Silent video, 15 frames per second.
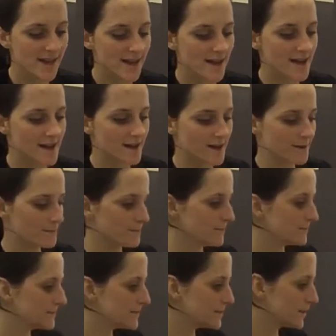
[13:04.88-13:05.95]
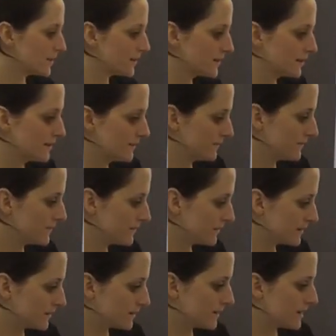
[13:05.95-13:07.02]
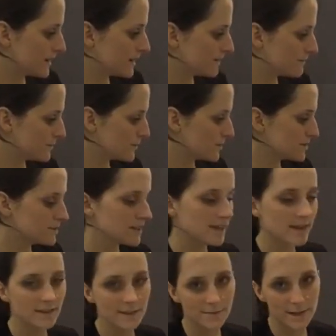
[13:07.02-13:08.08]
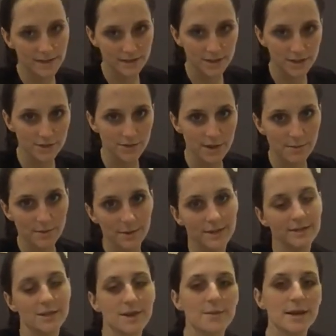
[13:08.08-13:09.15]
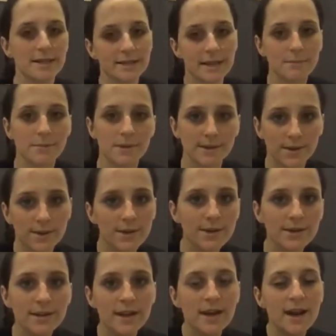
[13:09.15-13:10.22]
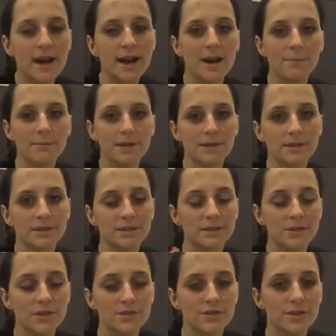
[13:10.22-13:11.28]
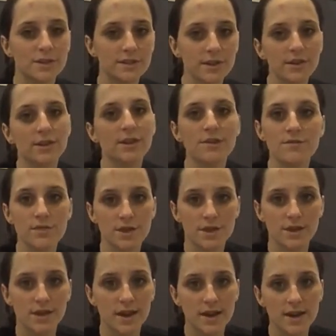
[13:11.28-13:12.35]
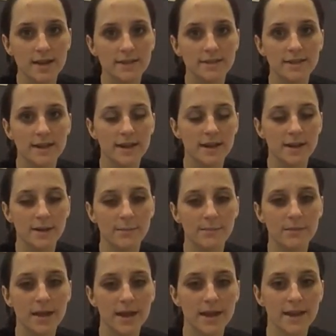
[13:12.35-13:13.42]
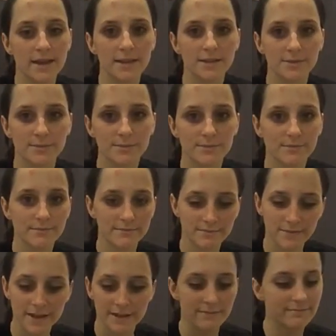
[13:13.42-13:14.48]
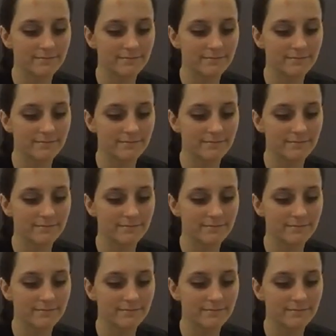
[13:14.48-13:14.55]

Um, so Get, if you want to get them as a duo please comment down below um, because this offer is only for you guys um, and yeah